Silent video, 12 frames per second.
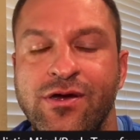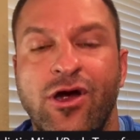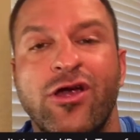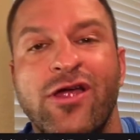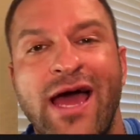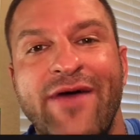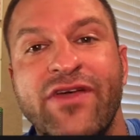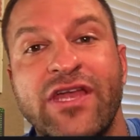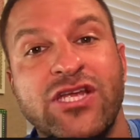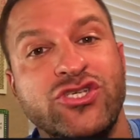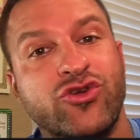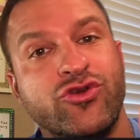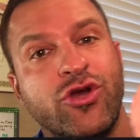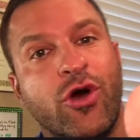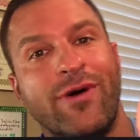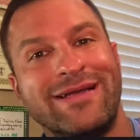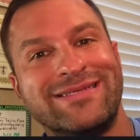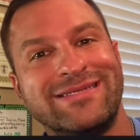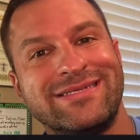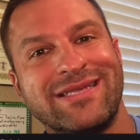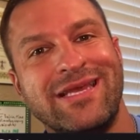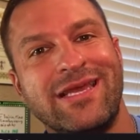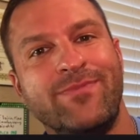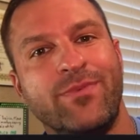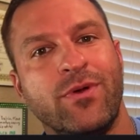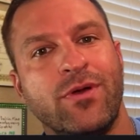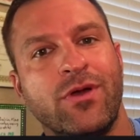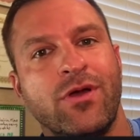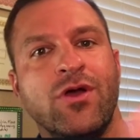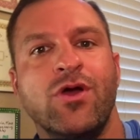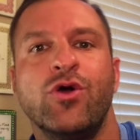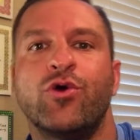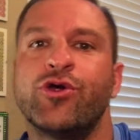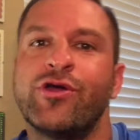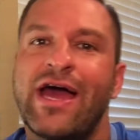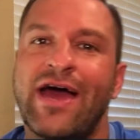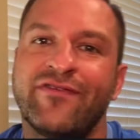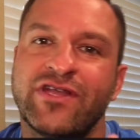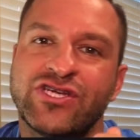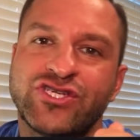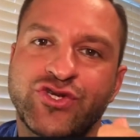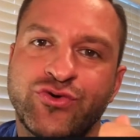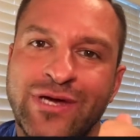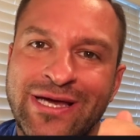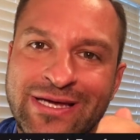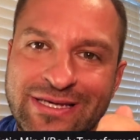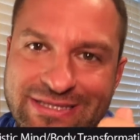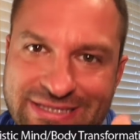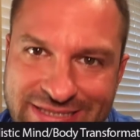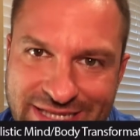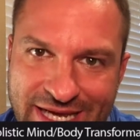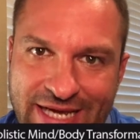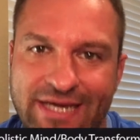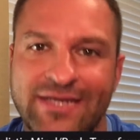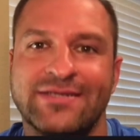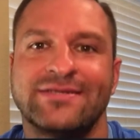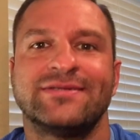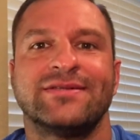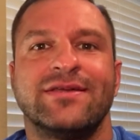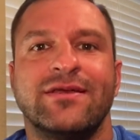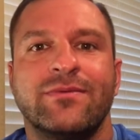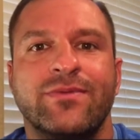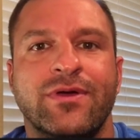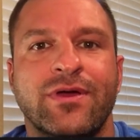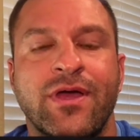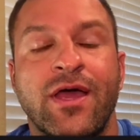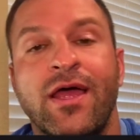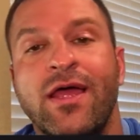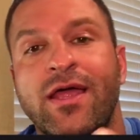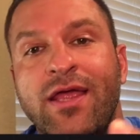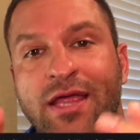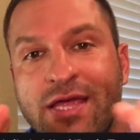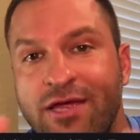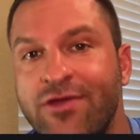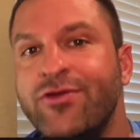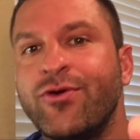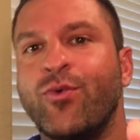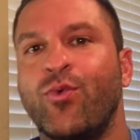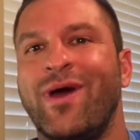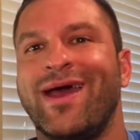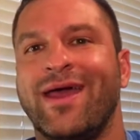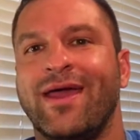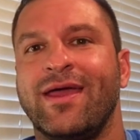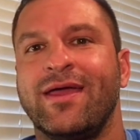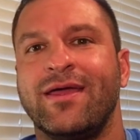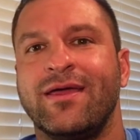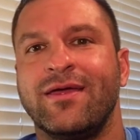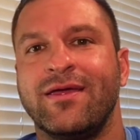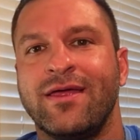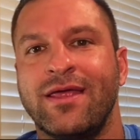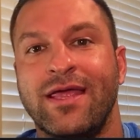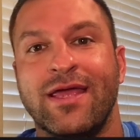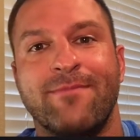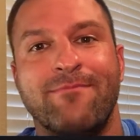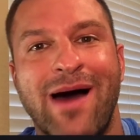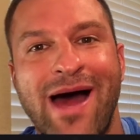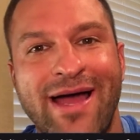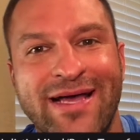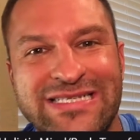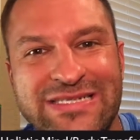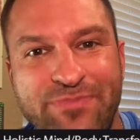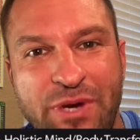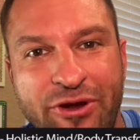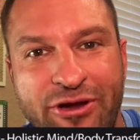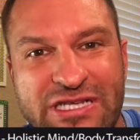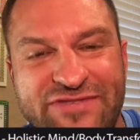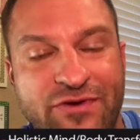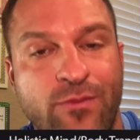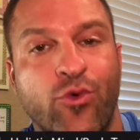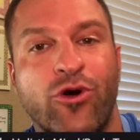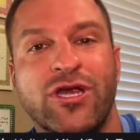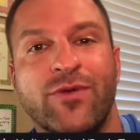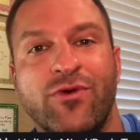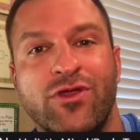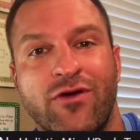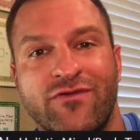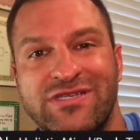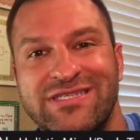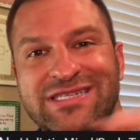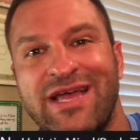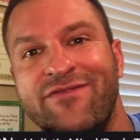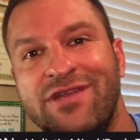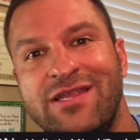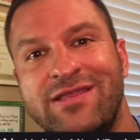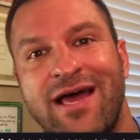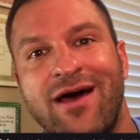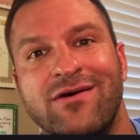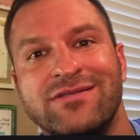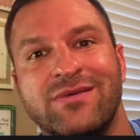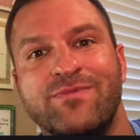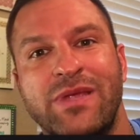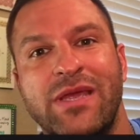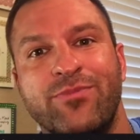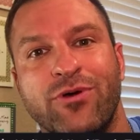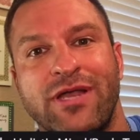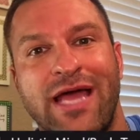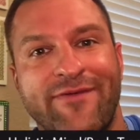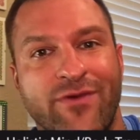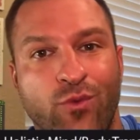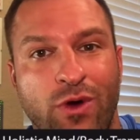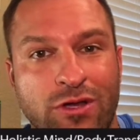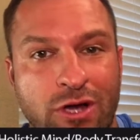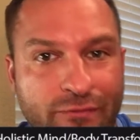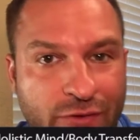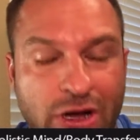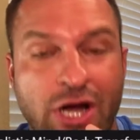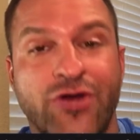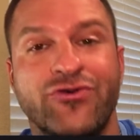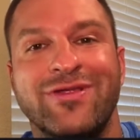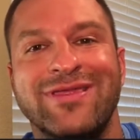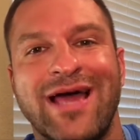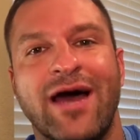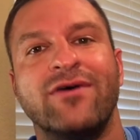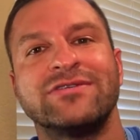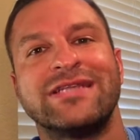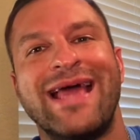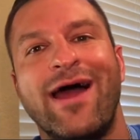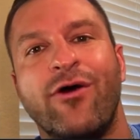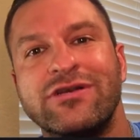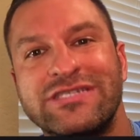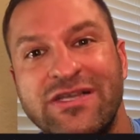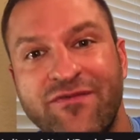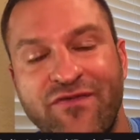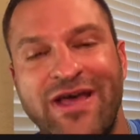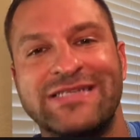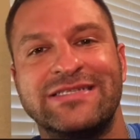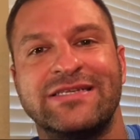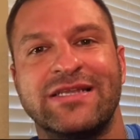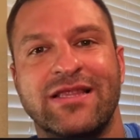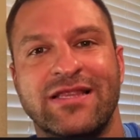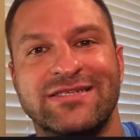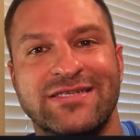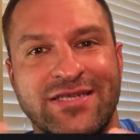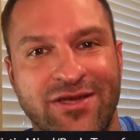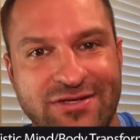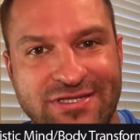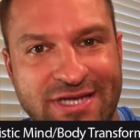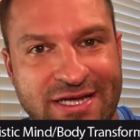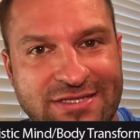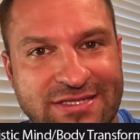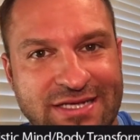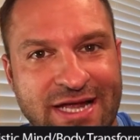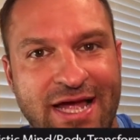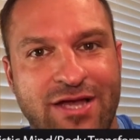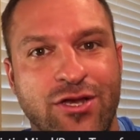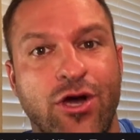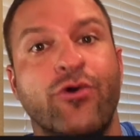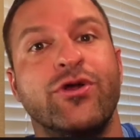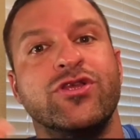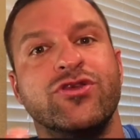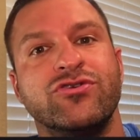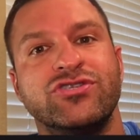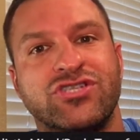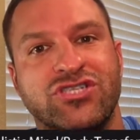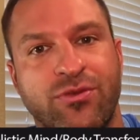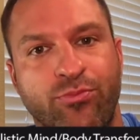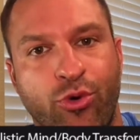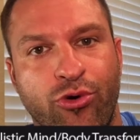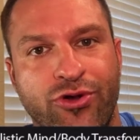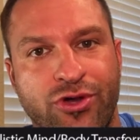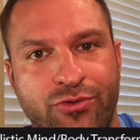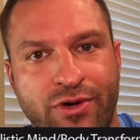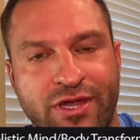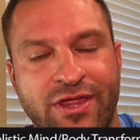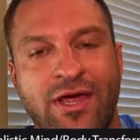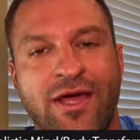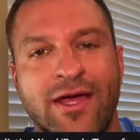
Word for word: Are you having an issue going to sleep? Or you have an issue staying to sleep? Either way, in my experience from working with over 70,000 people and having well over 100,000 hours invested in the skill sets that I know and use to support you with,